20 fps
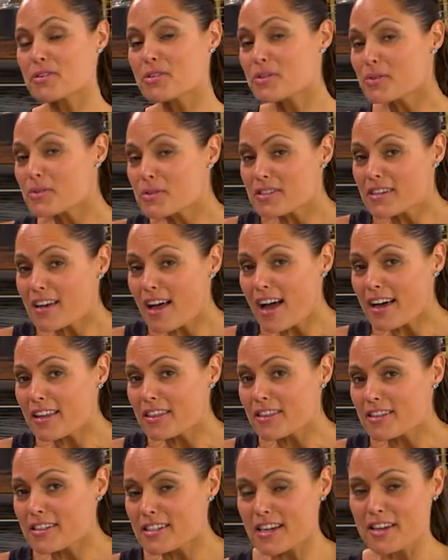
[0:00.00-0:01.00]
with tools like
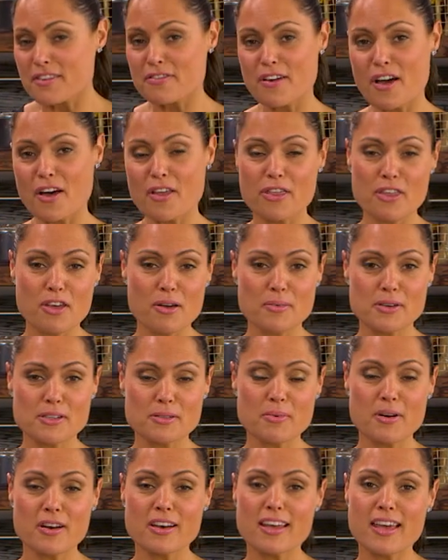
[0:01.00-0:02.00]
the Tefal
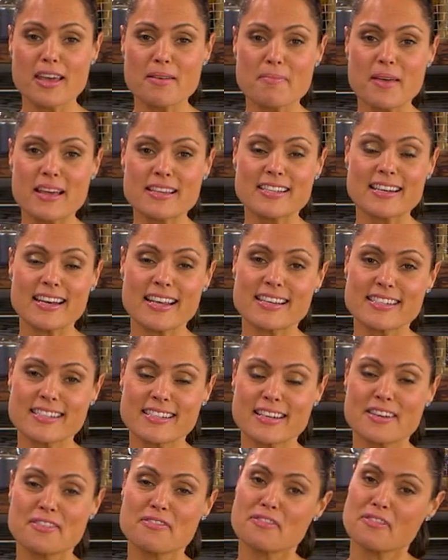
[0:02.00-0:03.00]
Thermospot, it makes it
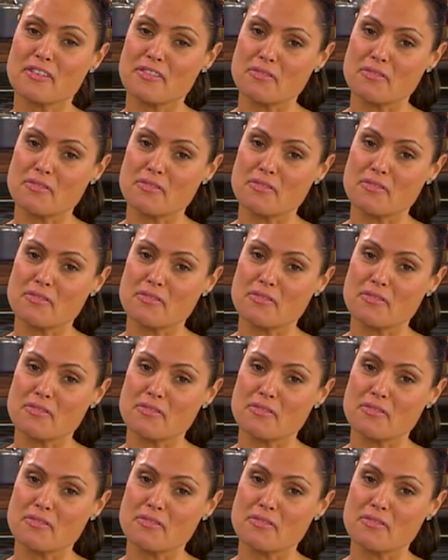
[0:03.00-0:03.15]
easier for